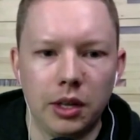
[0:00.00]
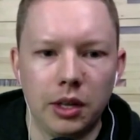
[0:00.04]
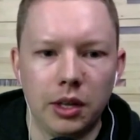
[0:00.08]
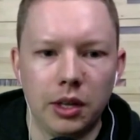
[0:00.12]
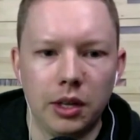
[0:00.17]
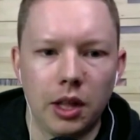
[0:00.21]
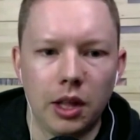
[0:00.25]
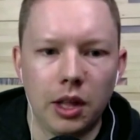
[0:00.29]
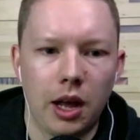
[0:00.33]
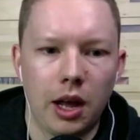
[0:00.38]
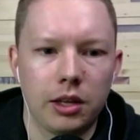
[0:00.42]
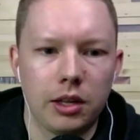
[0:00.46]

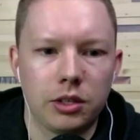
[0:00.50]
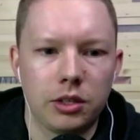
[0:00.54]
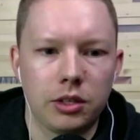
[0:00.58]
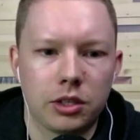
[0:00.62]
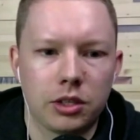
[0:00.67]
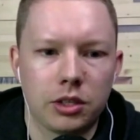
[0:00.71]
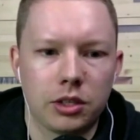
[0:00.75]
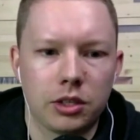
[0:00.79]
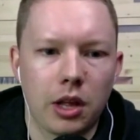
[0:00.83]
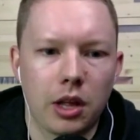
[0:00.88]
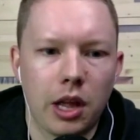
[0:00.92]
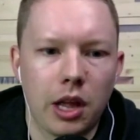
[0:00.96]
uh, just
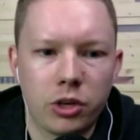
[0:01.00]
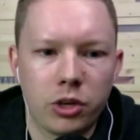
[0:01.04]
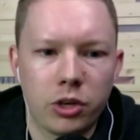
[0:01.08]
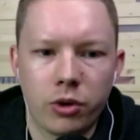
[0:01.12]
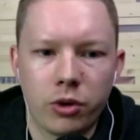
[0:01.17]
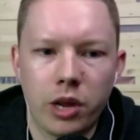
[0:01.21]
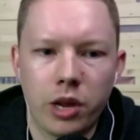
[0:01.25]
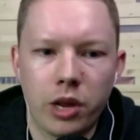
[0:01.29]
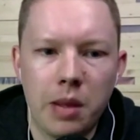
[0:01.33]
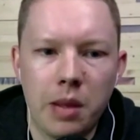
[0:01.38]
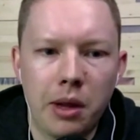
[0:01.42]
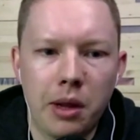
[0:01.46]
enter your
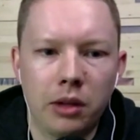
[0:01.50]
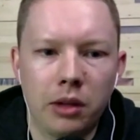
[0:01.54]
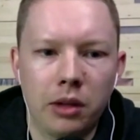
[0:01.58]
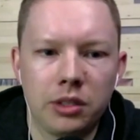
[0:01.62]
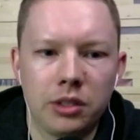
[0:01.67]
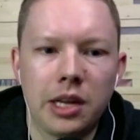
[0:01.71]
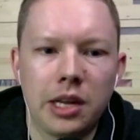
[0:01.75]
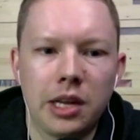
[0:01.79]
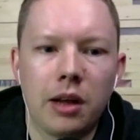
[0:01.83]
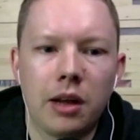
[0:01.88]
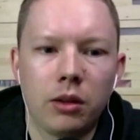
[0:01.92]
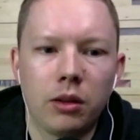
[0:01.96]
email to download